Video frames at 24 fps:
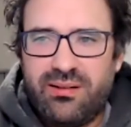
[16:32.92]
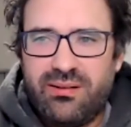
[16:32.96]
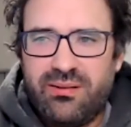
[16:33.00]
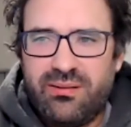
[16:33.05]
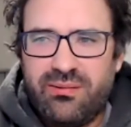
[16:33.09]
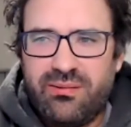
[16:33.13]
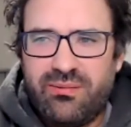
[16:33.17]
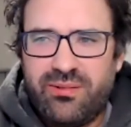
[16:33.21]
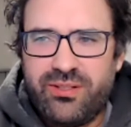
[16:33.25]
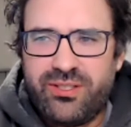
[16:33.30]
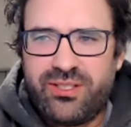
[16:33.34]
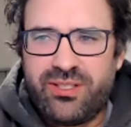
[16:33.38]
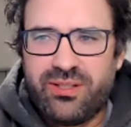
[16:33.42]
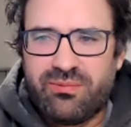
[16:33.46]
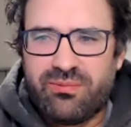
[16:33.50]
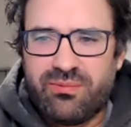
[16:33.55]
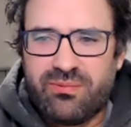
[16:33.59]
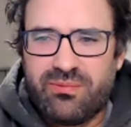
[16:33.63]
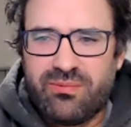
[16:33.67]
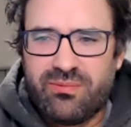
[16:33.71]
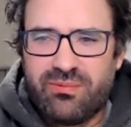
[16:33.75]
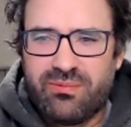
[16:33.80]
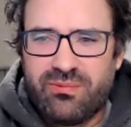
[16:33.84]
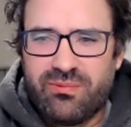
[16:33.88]
Was it
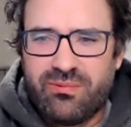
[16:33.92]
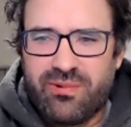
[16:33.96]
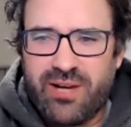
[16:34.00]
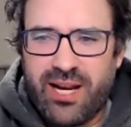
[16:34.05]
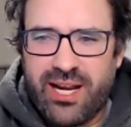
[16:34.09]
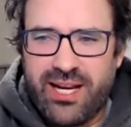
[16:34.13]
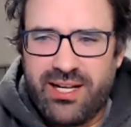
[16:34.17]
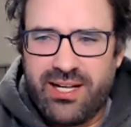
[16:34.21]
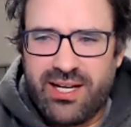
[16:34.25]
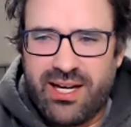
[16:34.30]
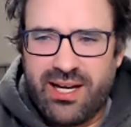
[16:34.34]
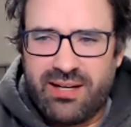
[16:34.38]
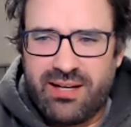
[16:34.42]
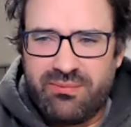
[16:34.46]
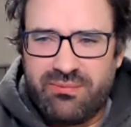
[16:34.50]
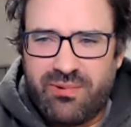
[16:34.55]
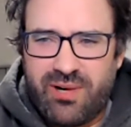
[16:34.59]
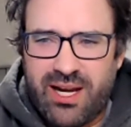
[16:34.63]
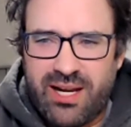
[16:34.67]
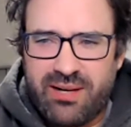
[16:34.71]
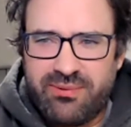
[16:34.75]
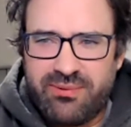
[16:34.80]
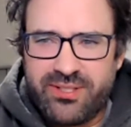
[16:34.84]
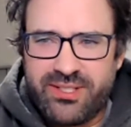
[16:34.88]
radon?
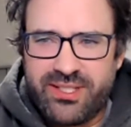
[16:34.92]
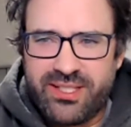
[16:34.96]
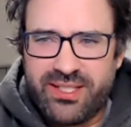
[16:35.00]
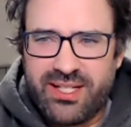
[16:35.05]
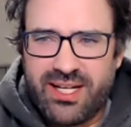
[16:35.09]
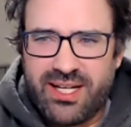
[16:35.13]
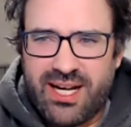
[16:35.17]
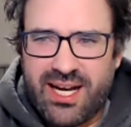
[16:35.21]
Why was it hot?